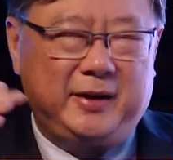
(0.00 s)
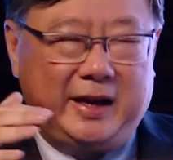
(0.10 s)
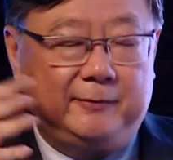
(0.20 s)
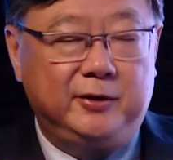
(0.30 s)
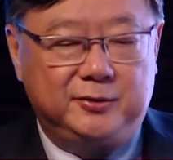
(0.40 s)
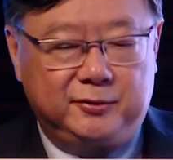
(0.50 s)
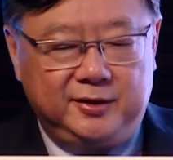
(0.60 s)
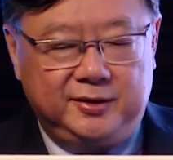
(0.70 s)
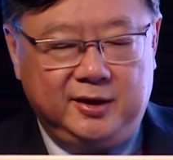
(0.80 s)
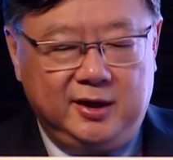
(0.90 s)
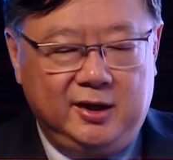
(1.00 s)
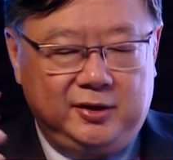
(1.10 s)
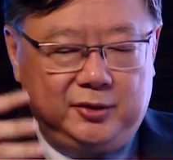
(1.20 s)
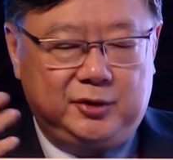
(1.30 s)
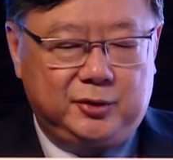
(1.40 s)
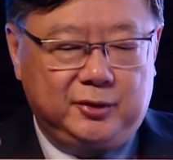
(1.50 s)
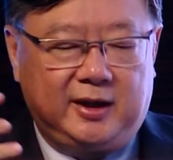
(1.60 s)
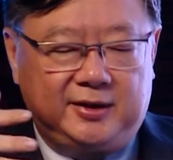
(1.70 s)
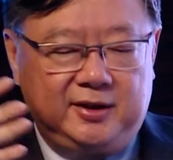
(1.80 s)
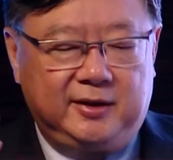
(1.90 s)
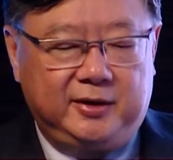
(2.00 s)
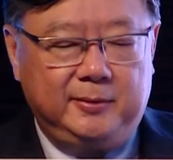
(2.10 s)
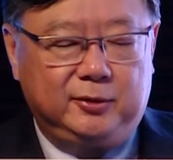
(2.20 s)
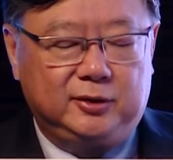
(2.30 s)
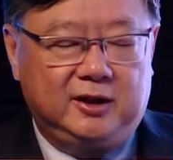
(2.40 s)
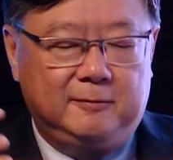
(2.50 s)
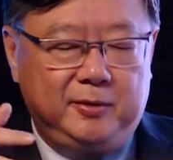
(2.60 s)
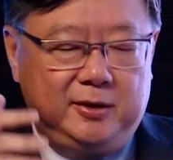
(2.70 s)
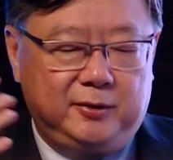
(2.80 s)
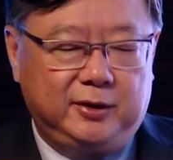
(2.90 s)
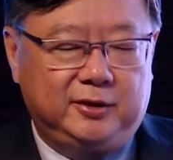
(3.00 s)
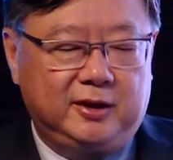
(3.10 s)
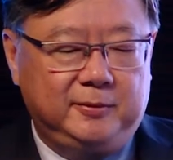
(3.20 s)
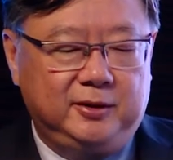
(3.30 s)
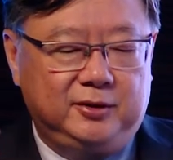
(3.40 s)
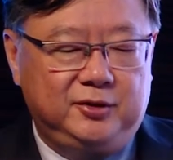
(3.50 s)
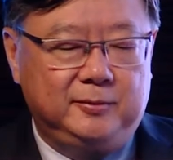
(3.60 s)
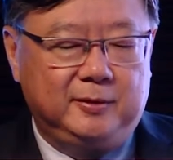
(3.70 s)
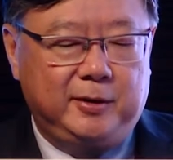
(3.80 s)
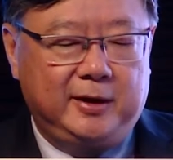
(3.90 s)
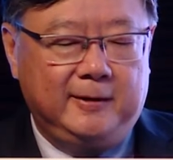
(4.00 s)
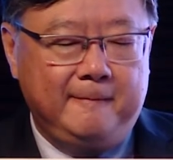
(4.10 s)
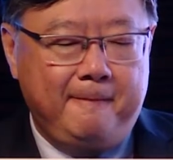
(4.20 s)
of average risk. You should actually have chemotherapy, radiotherapy, the tumor bed